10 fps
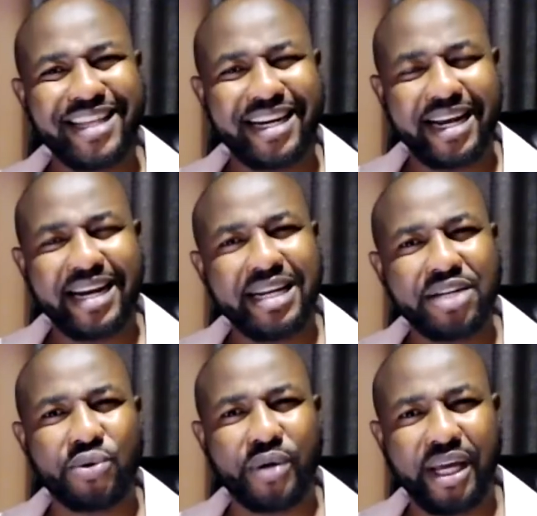that I need
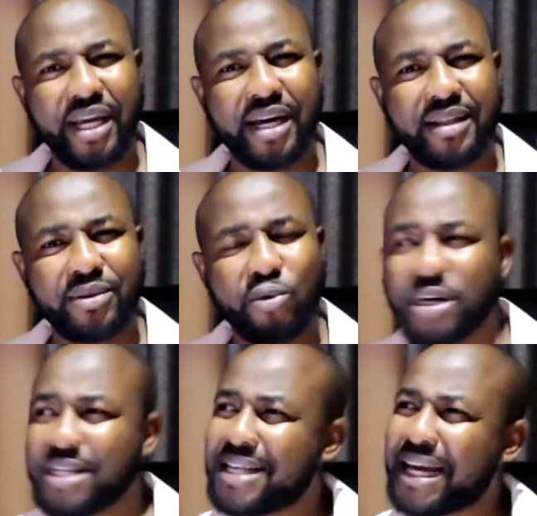to hear? What
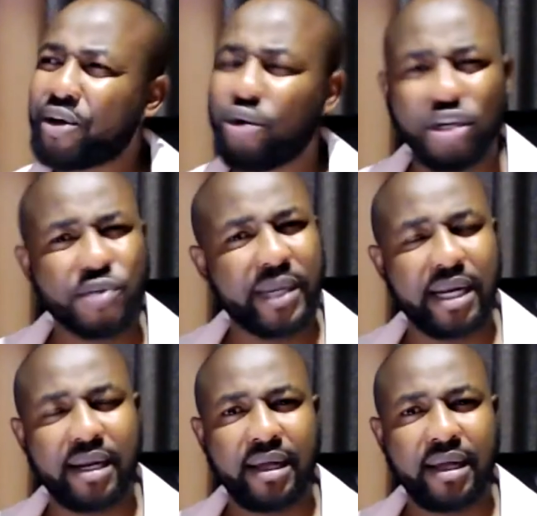is that gospel?